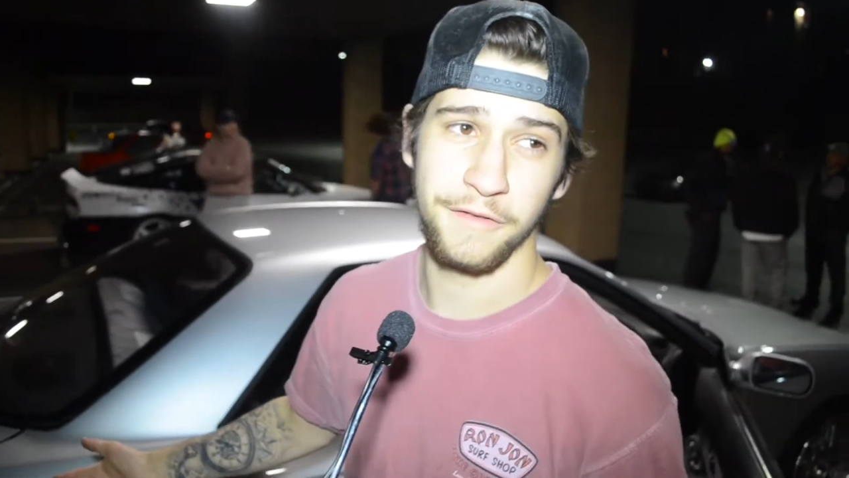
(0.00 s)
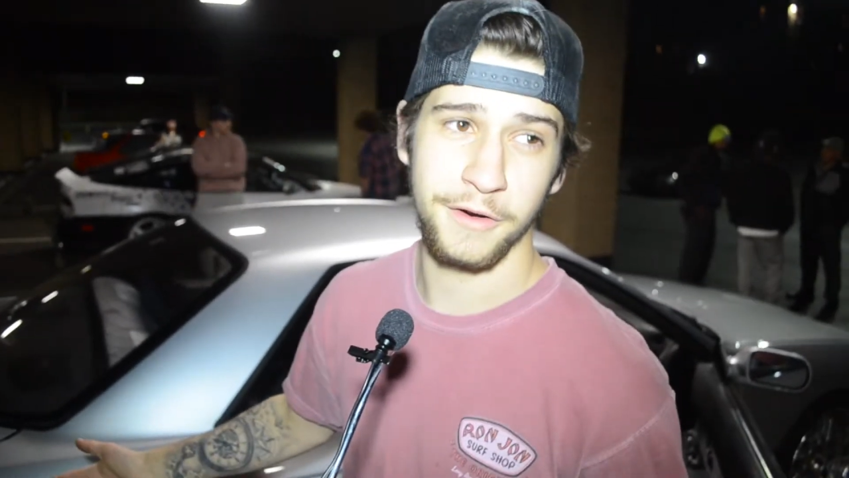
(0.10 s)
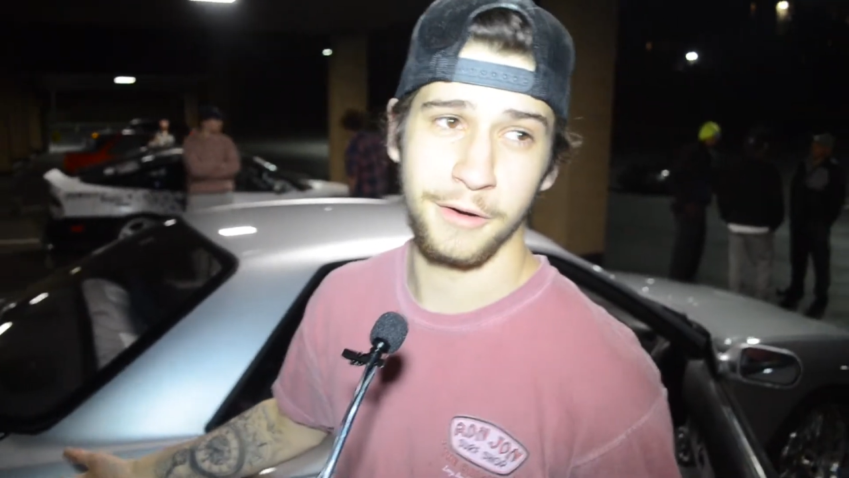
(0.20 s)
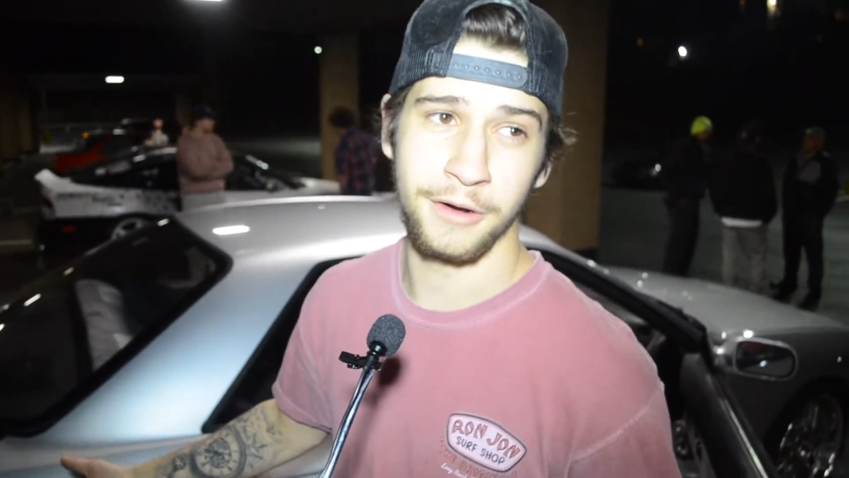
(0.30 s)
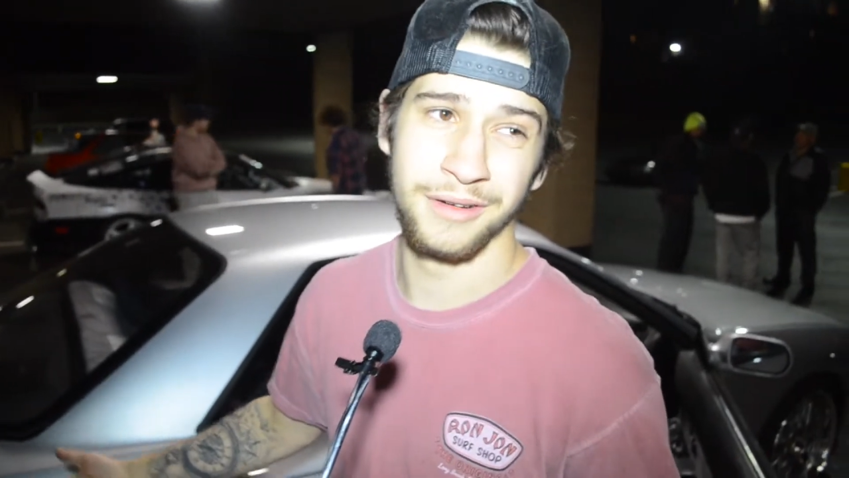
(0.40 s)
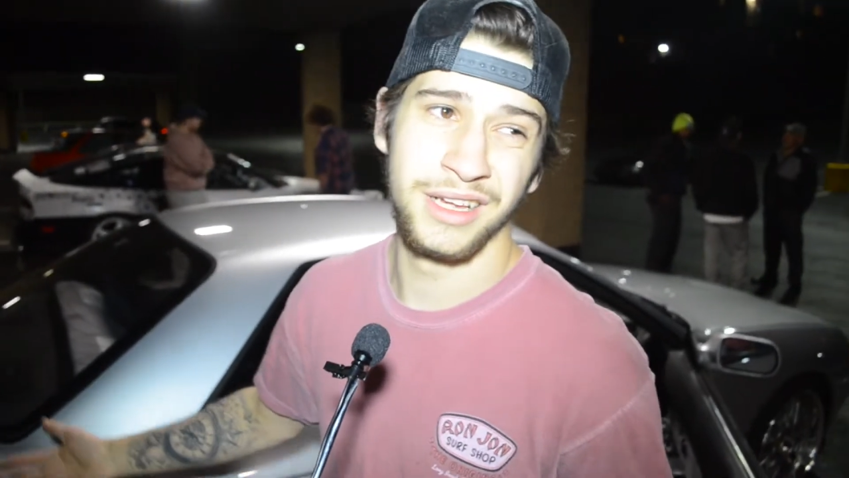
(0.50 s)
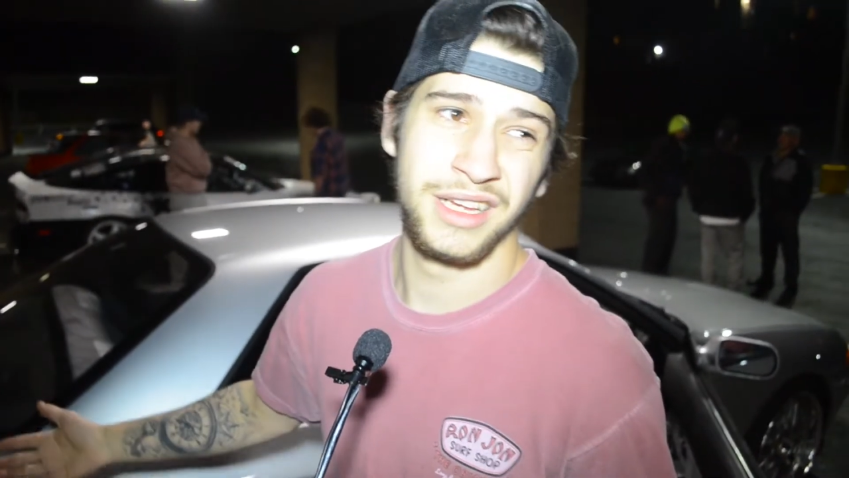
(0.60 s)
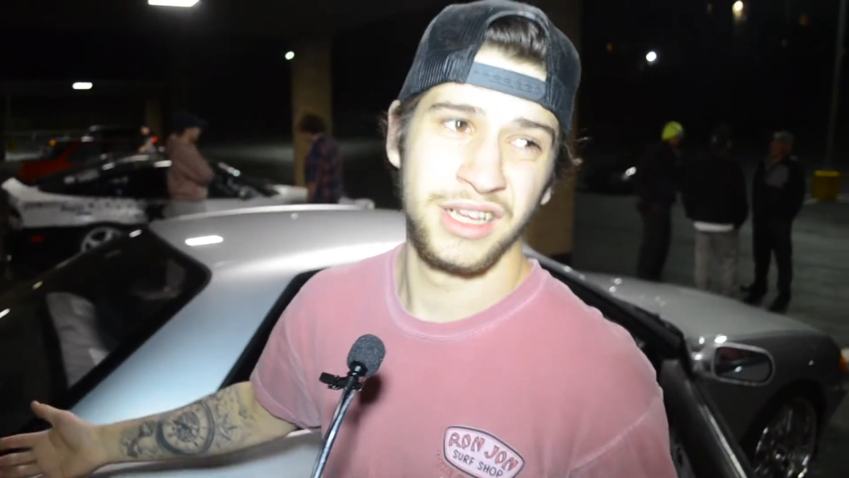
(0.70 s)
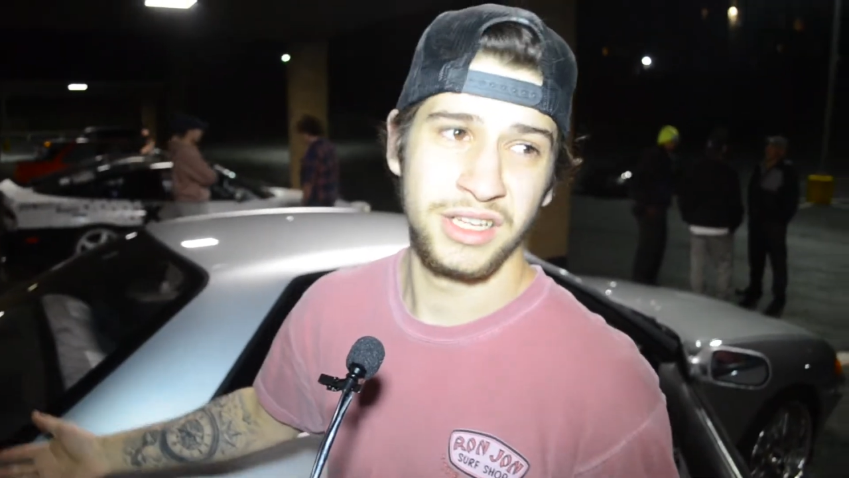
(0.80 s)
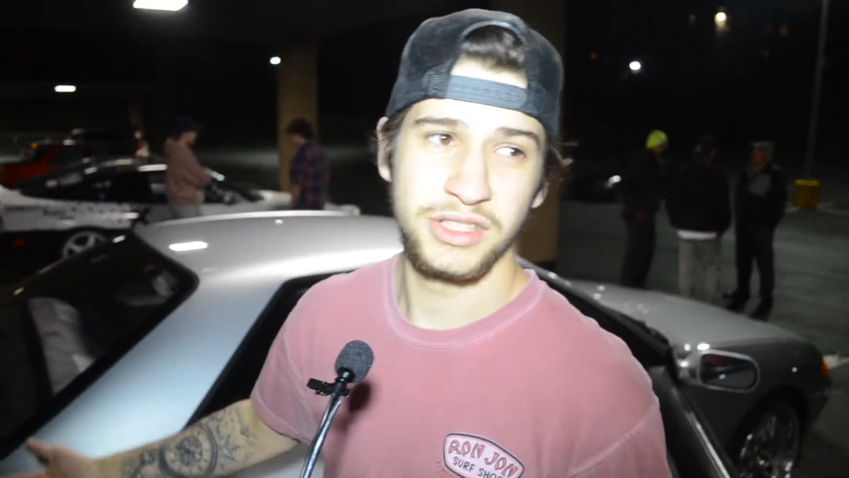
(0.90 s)
for
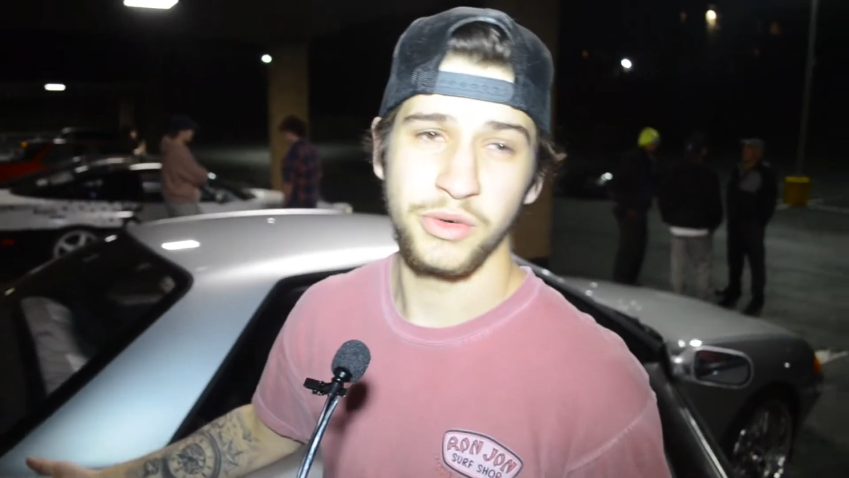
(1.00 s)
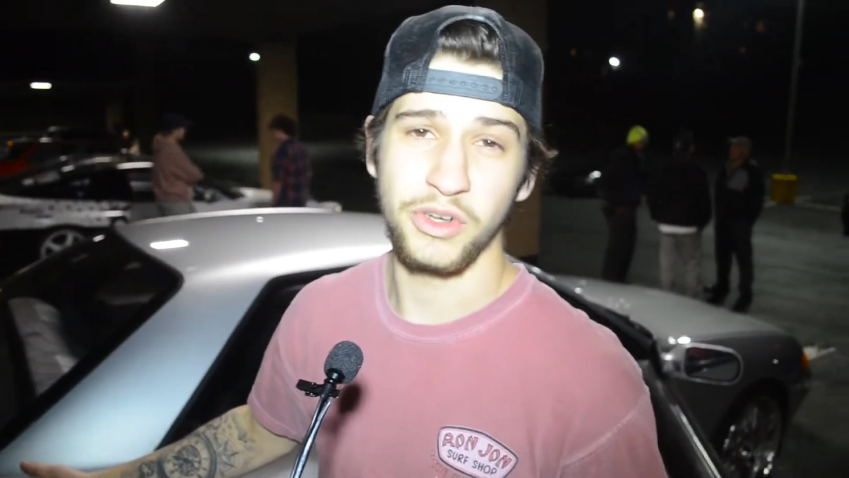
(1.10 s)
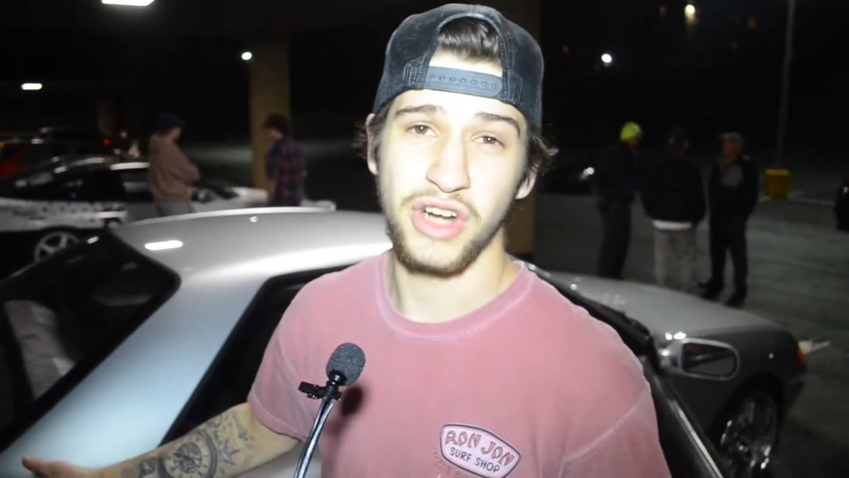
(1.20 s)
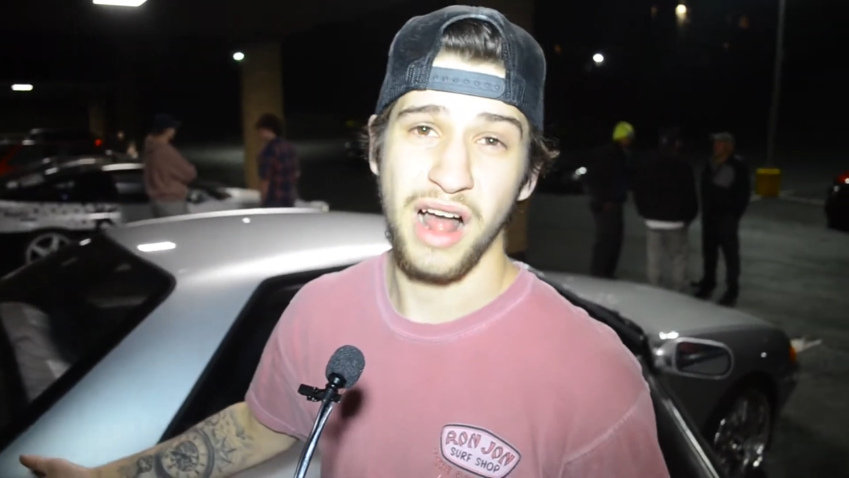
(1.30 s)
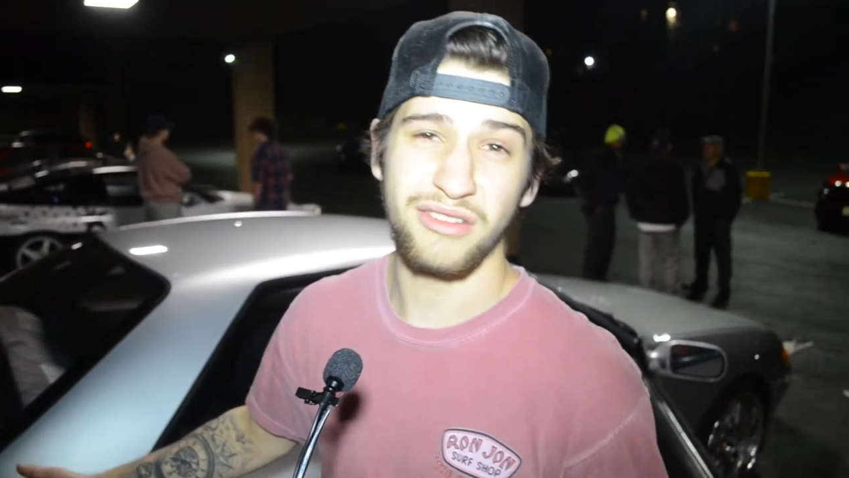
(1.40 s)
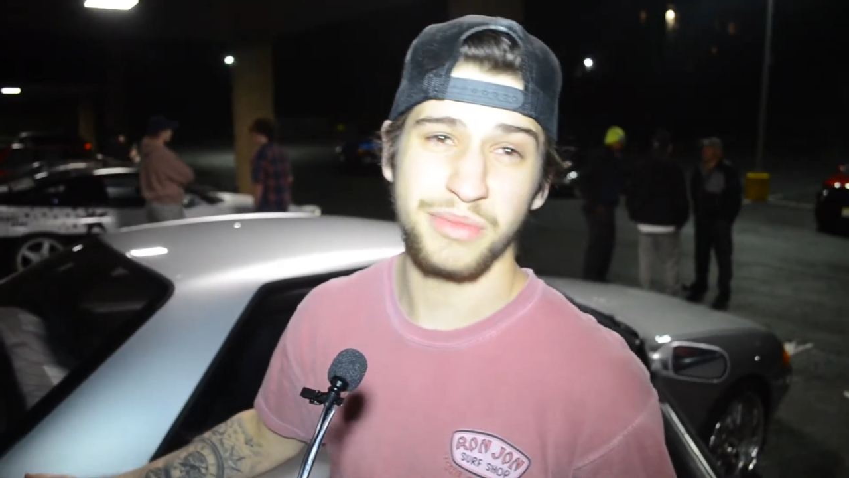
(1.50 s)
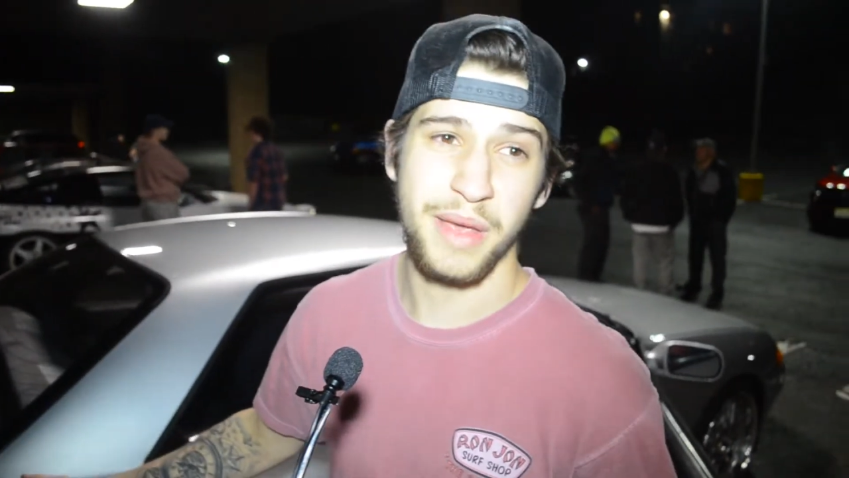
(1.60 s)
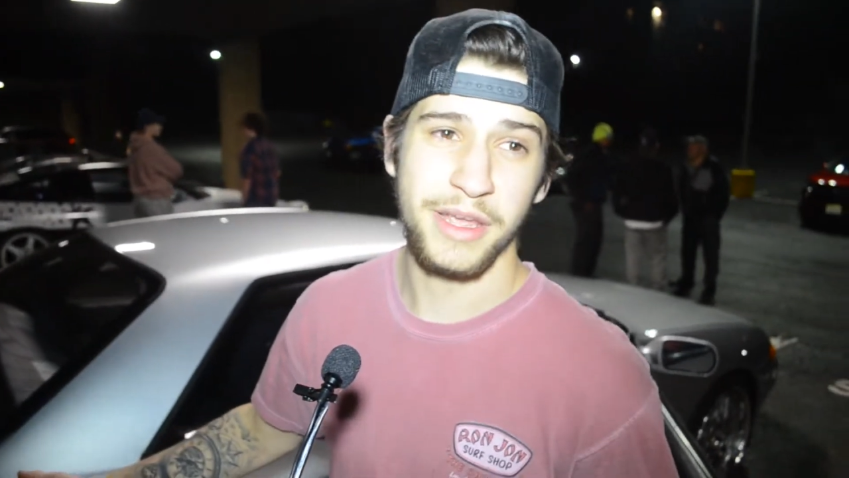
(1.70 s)
$200, maybe?